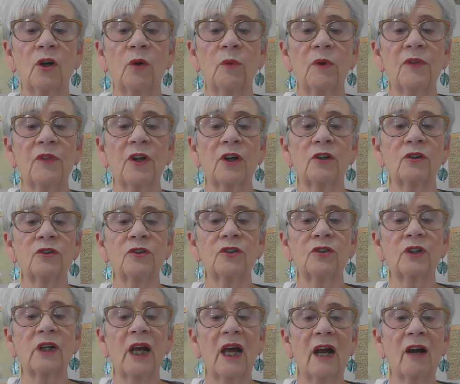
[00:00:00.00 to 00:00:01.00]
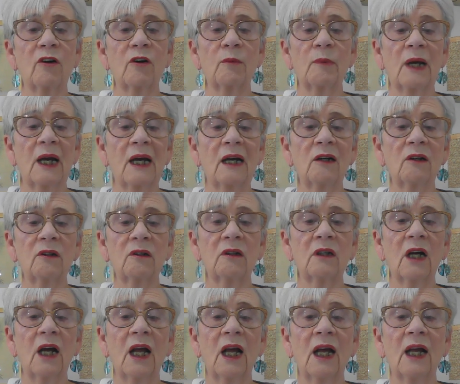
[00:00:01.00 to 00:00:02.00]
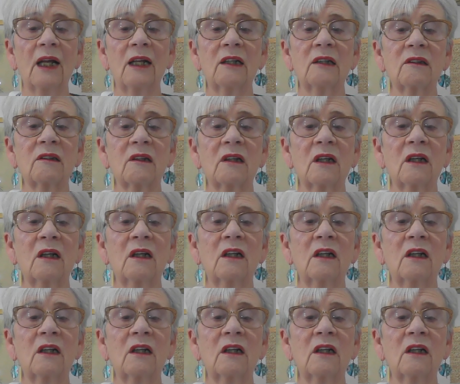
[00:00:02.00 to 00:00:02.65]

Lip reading: with those you care about. And